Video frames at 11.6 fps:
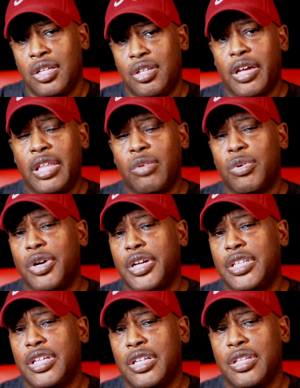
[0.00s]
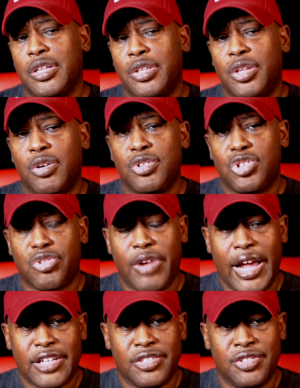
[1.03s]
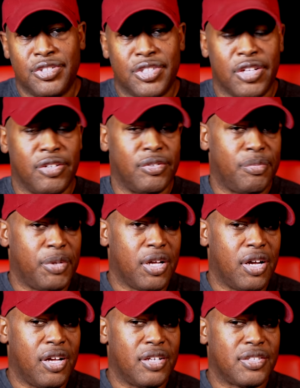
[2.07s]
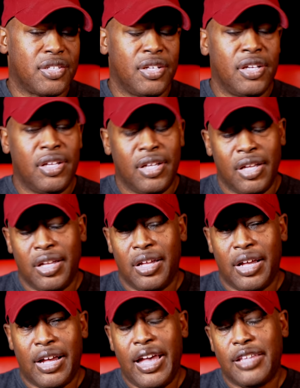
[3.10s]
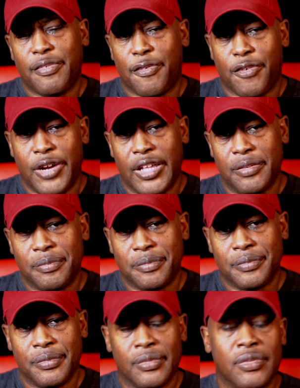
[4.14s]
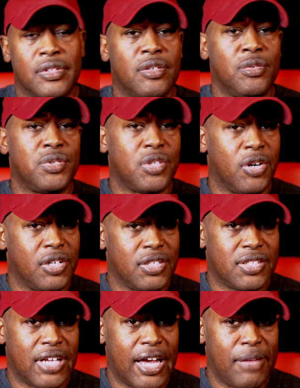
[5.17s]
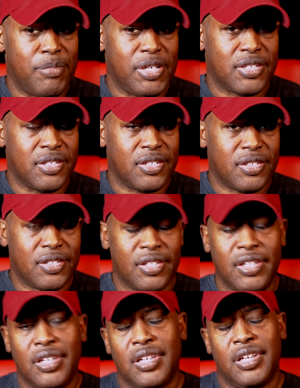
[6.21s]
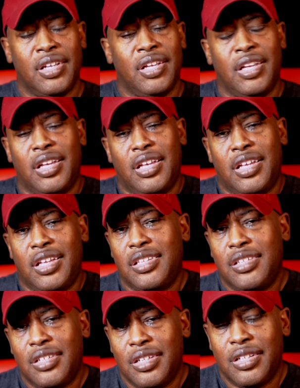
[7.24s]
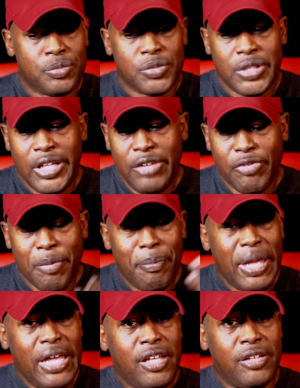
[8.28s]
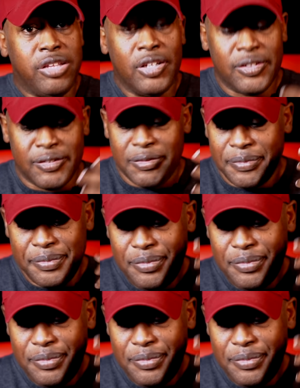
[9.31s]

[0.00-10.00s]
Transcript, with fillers: You got to work in a no distractions zone, because I had a friend who started a side business and he remained